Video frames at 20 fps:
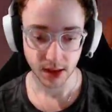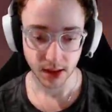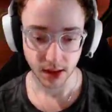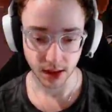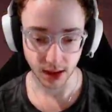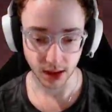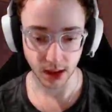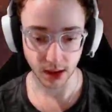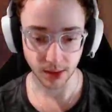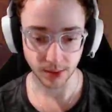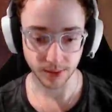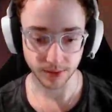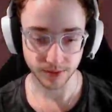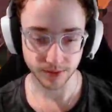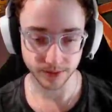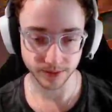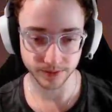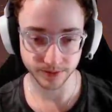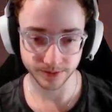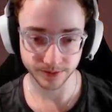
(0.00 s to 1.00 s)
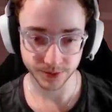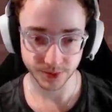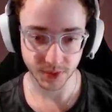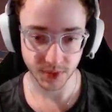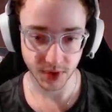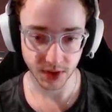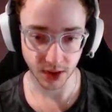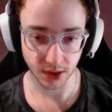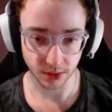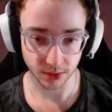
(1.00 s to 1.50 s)

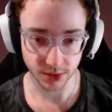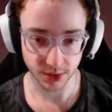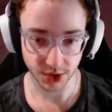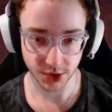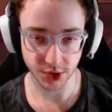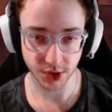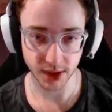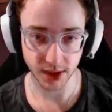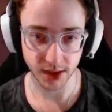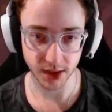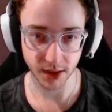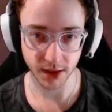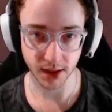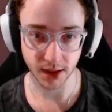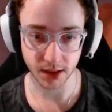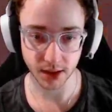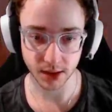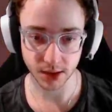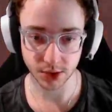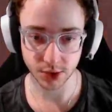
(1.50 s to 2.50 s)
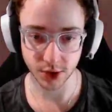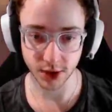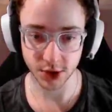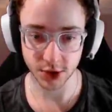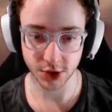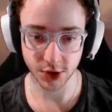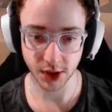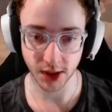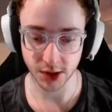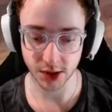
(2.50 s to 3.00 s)
Just try to
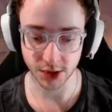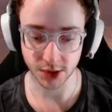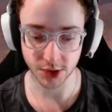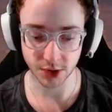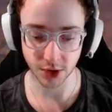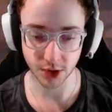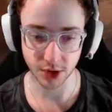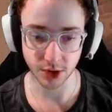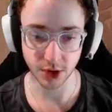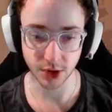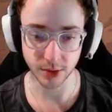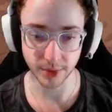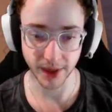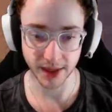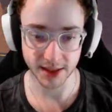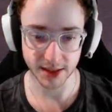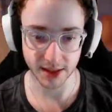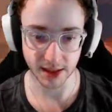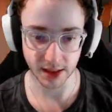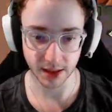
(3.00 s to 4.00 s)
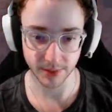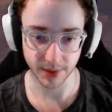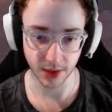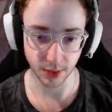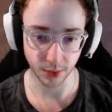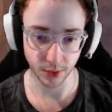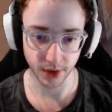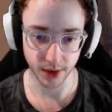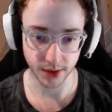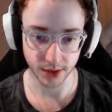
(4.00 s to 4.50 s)
change your mindset
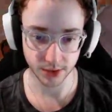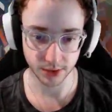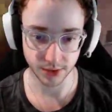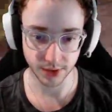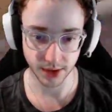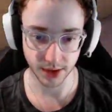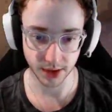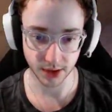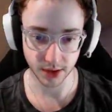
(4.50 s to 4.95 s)
about what you think